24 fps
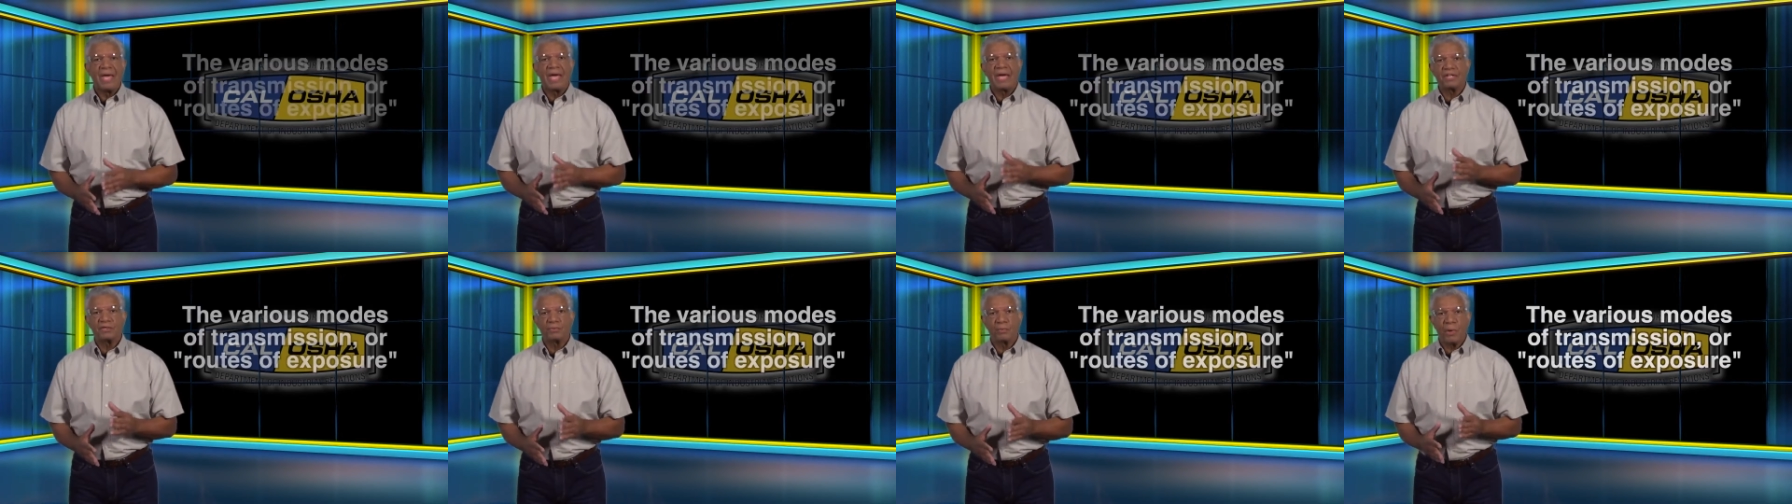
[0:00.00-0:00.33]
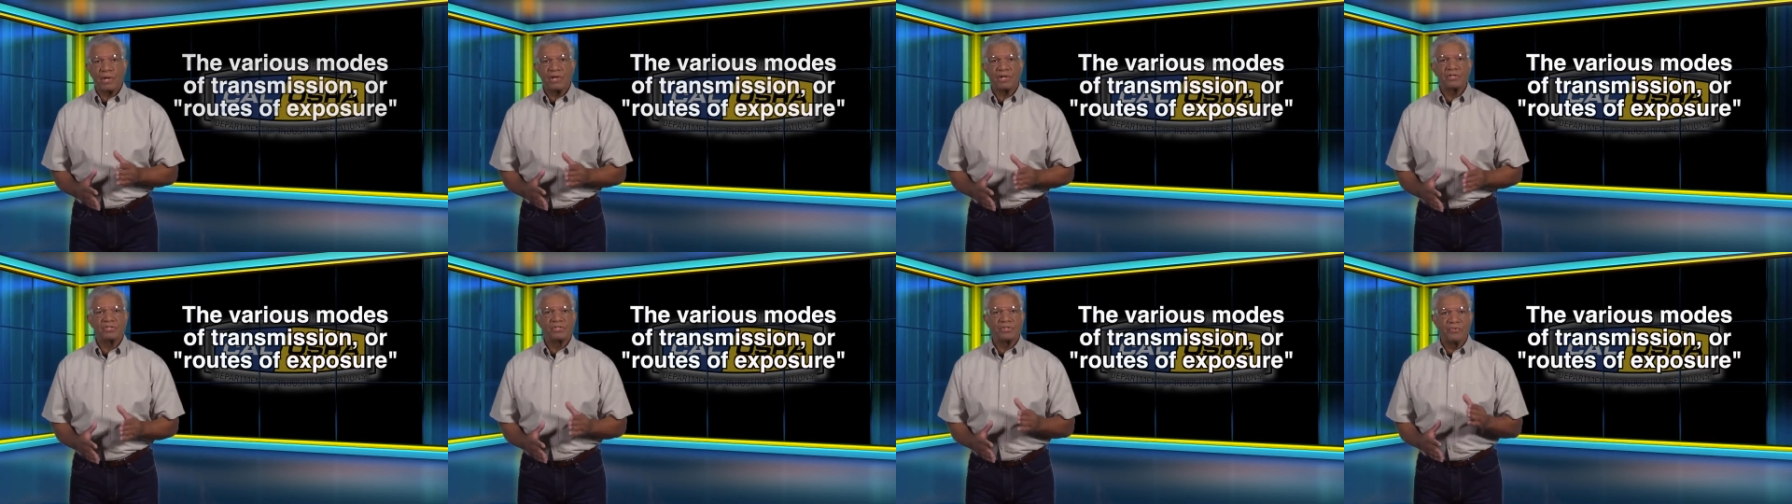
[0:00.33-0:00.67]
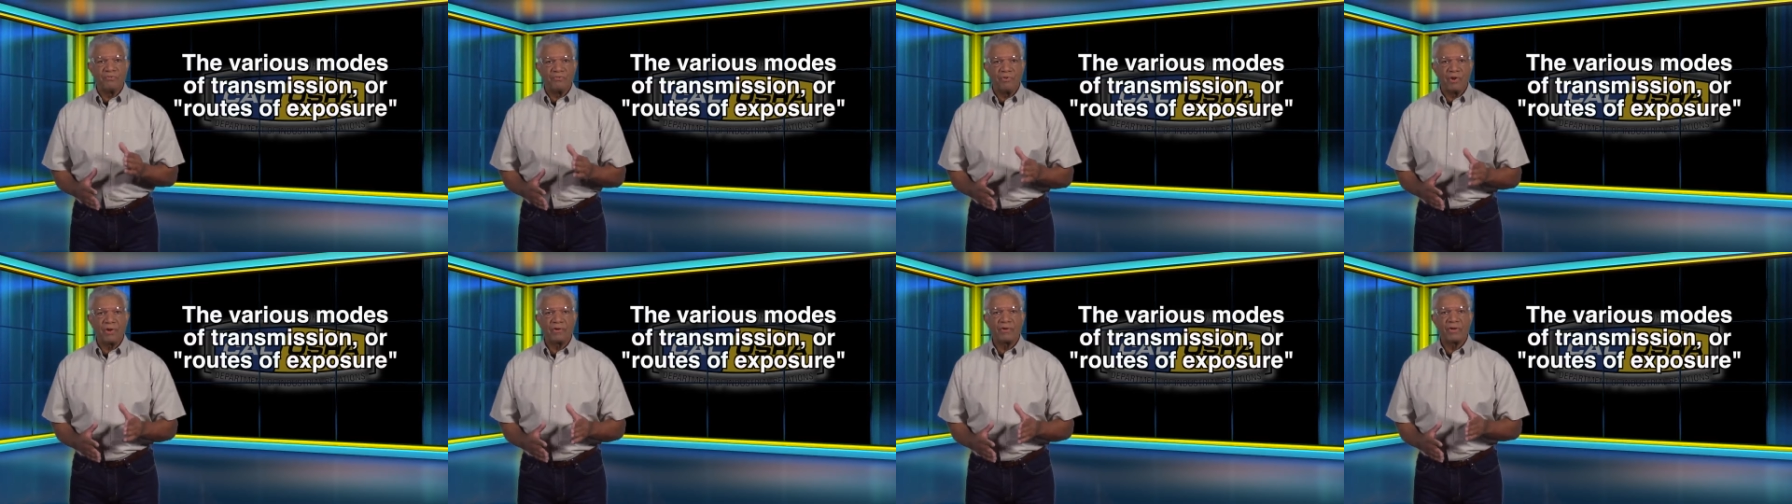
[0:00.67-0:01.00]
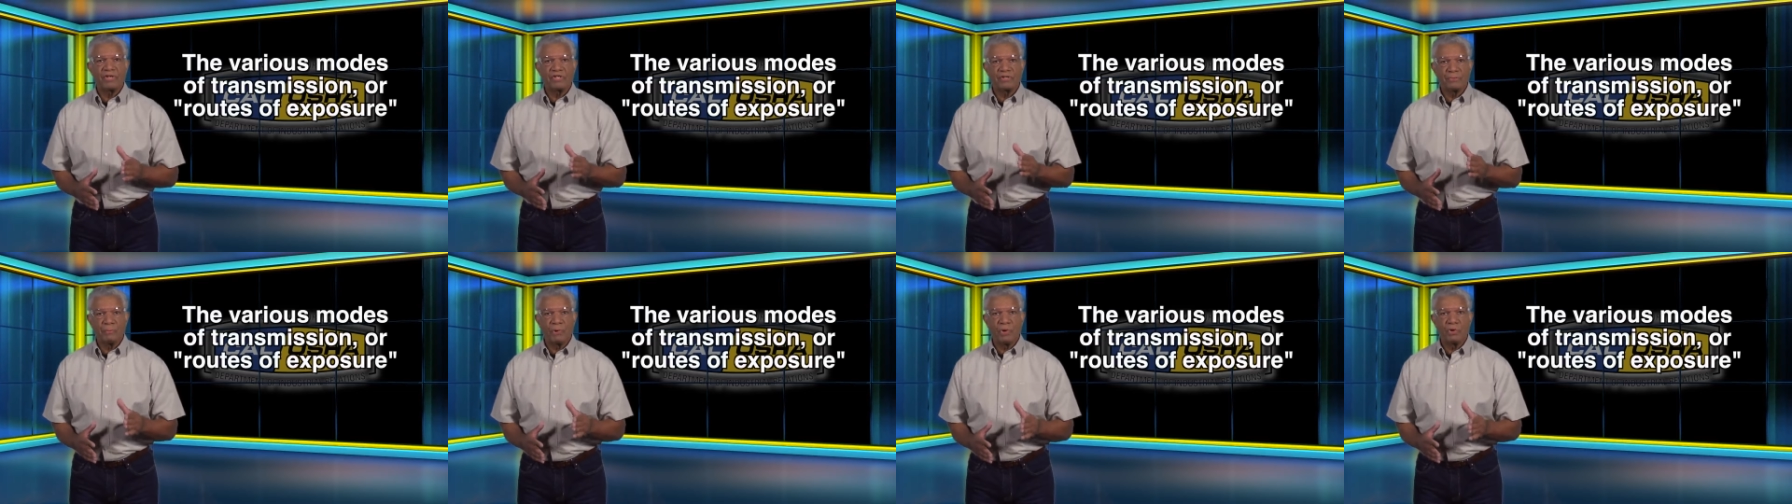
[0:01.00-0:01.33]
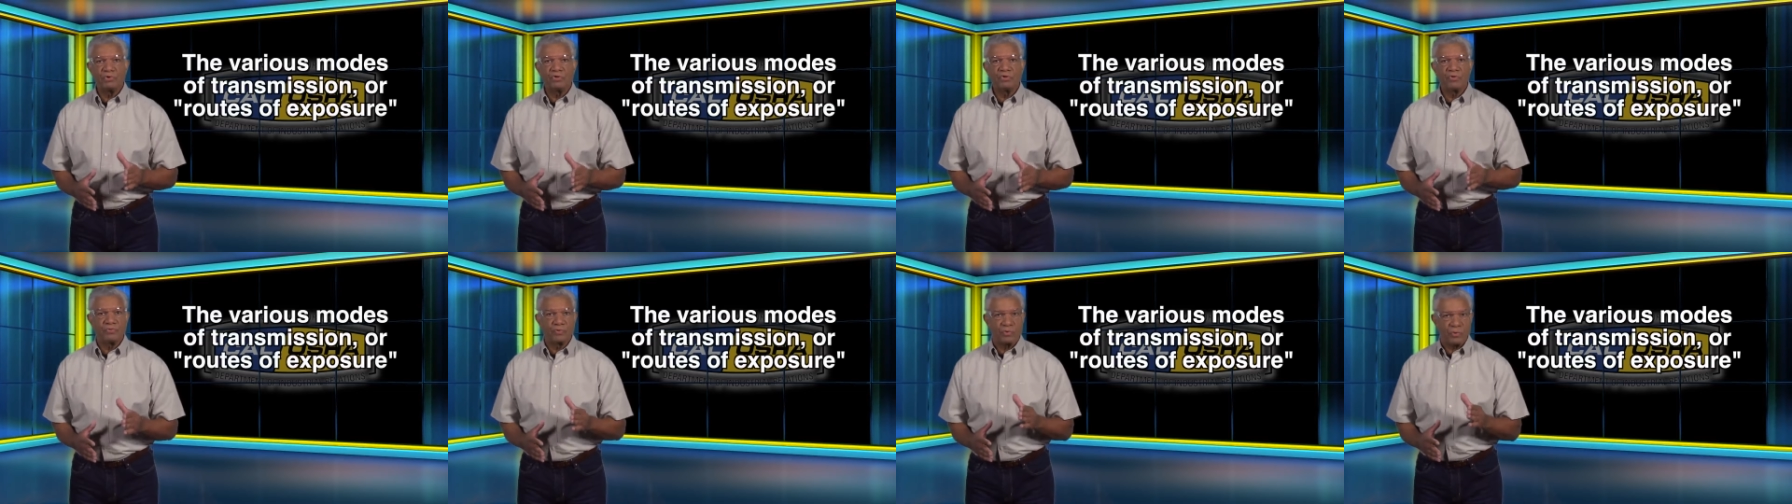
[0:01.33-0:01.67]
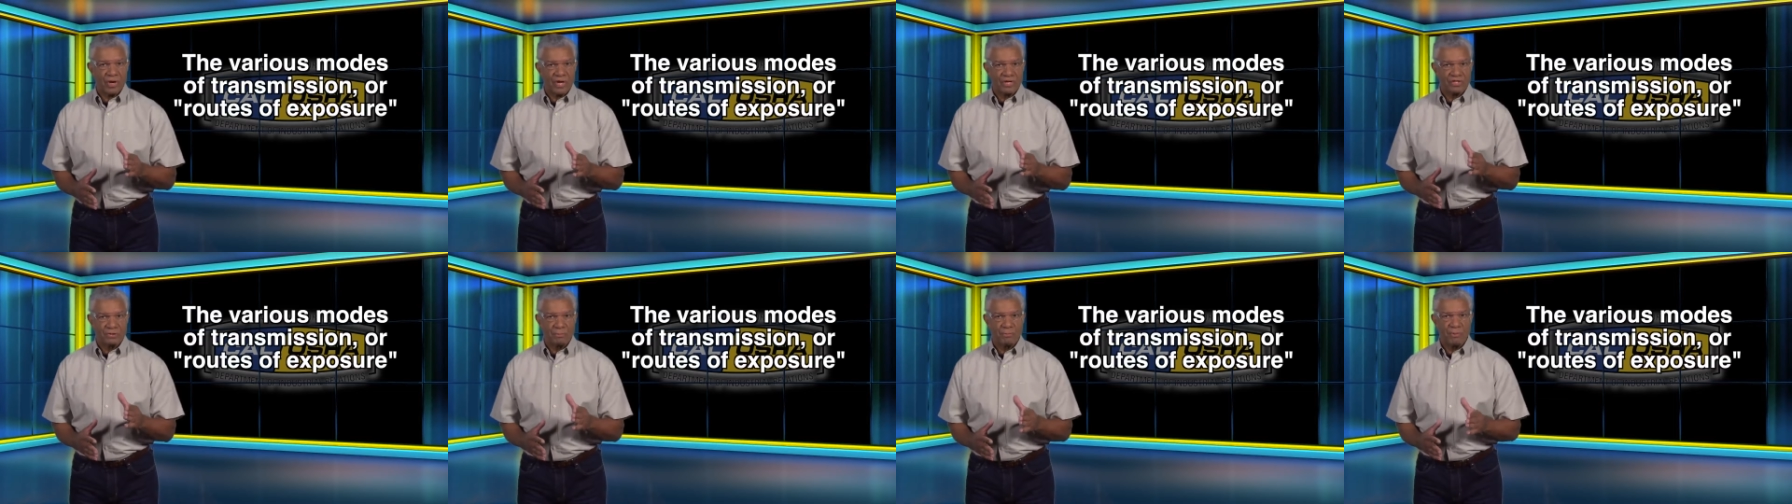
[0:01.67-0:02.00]
as well as the various modes of
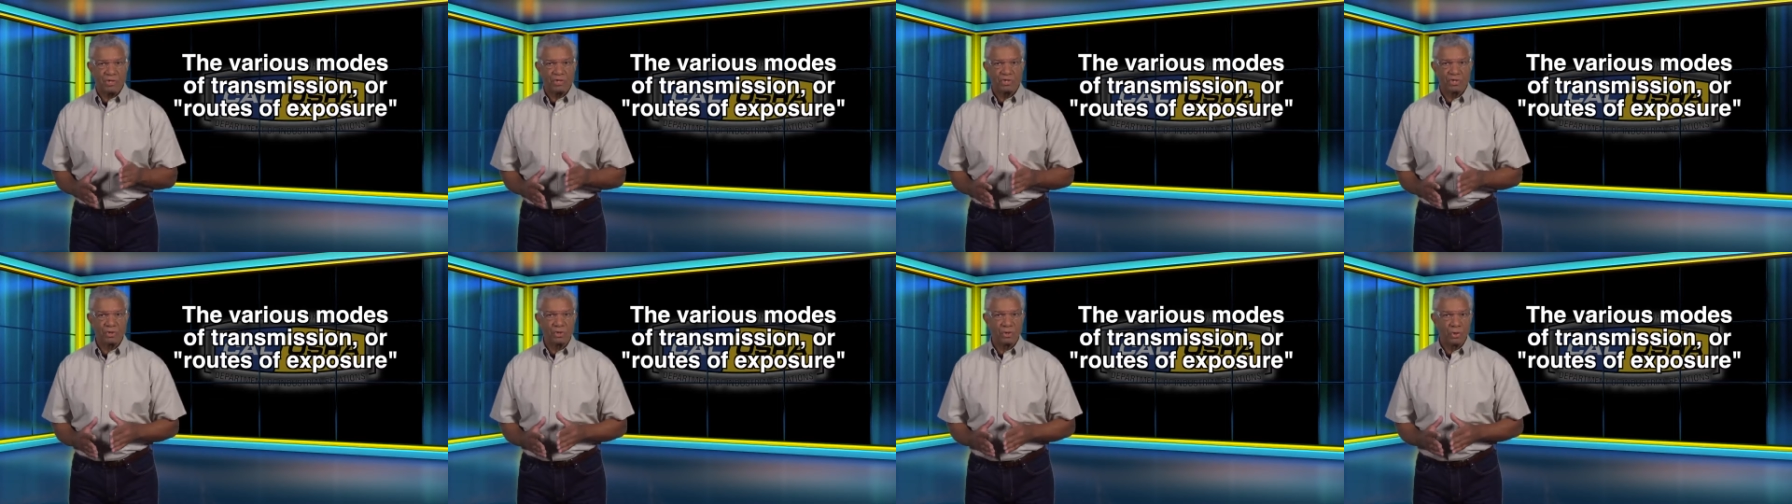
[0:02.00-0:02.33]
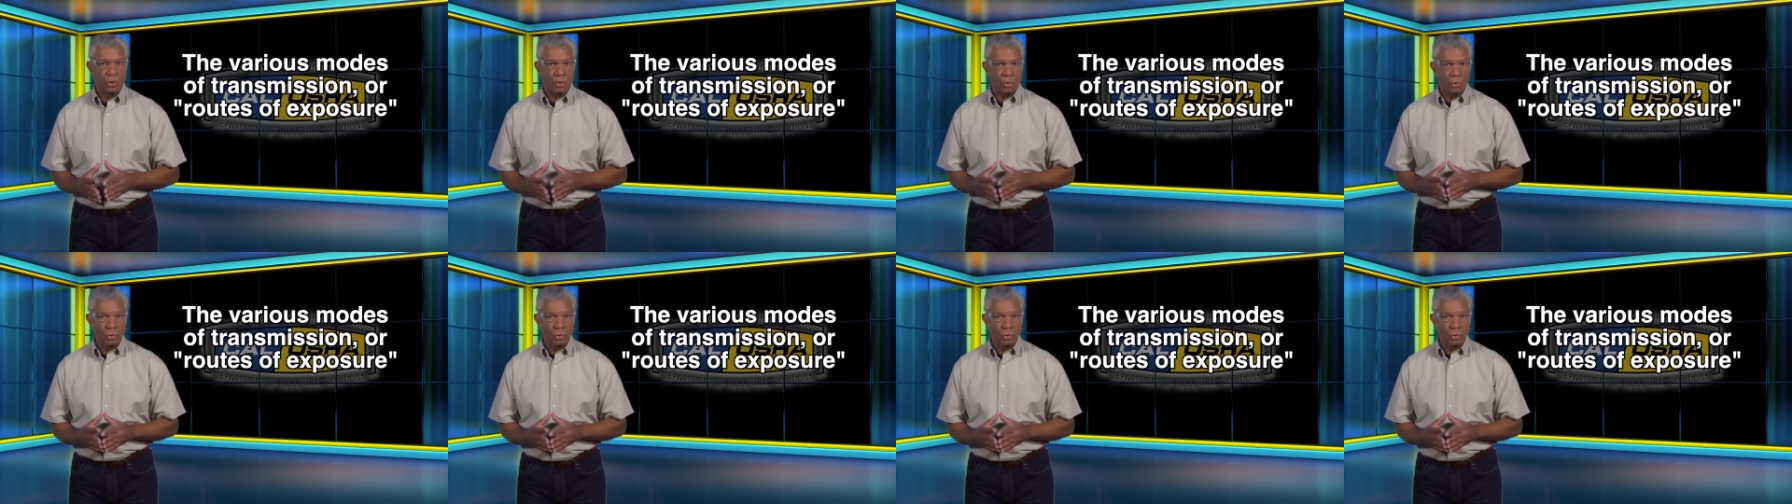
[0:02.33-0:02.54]
transmission,